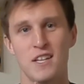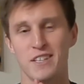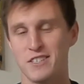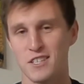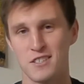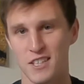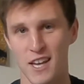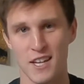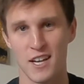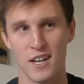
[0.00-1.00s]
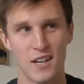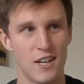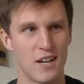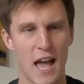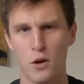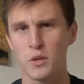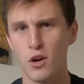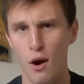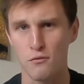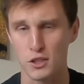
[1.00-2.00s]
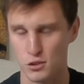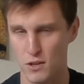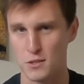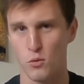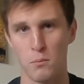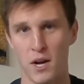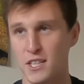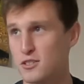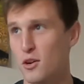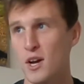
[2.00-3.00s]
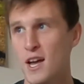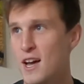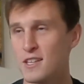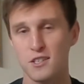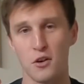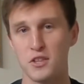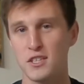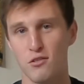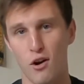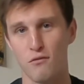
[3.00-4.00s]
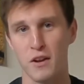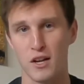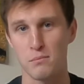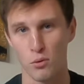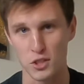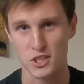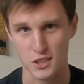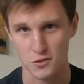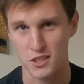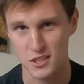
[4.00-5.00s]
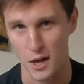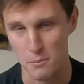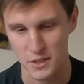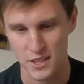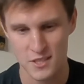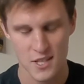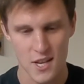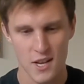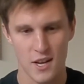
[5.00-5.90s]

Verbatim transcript: They just did a equity offering to raise more money. So, you know, these are all very bullish things for these companies.